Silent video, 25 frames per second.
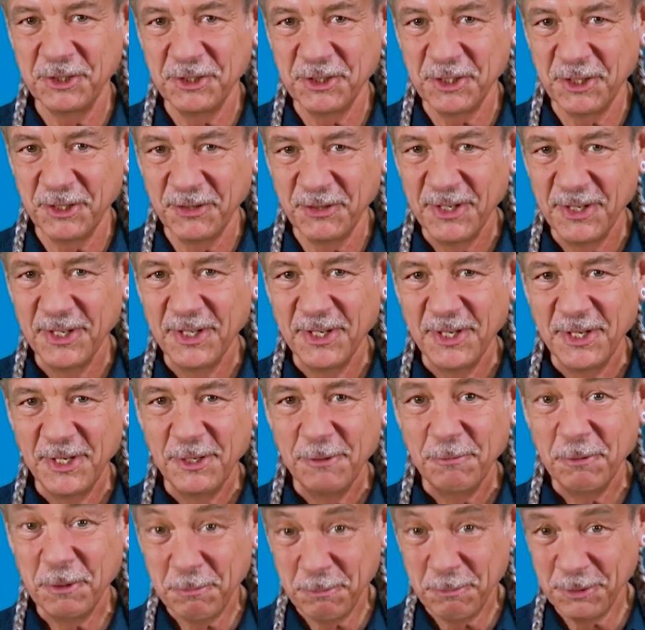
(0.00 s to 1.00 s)
So
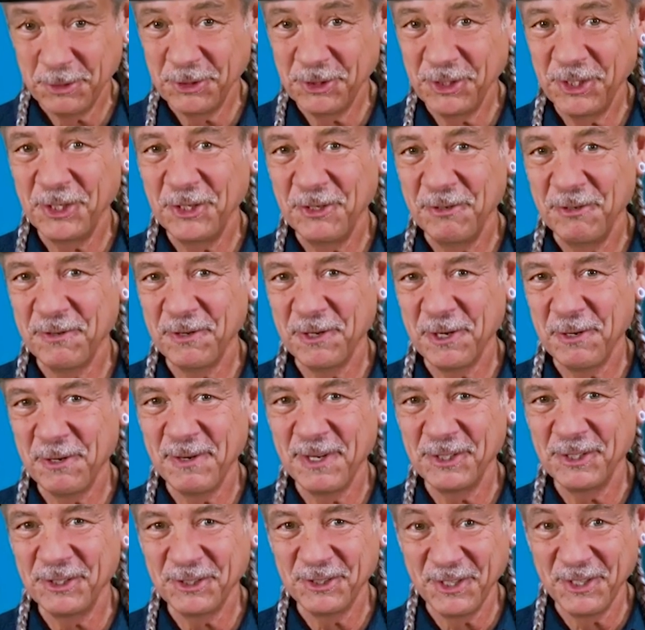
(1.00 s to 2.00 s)
we appreciate you very
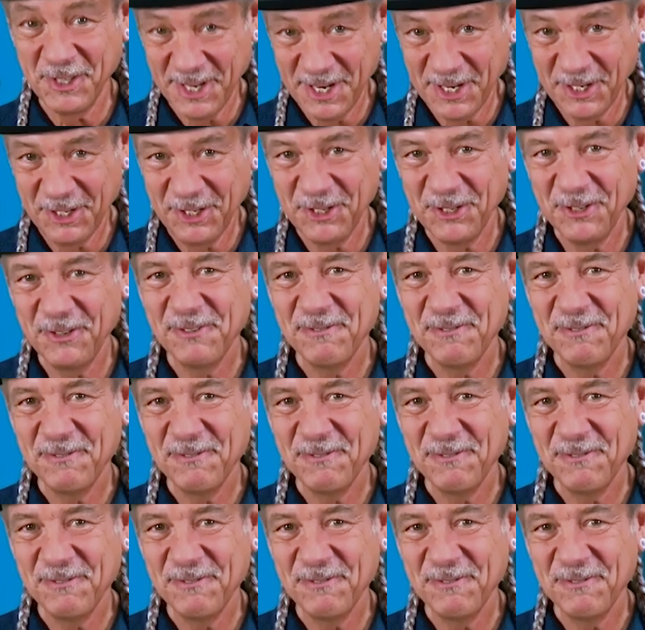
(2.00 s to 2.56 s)
much and thank you.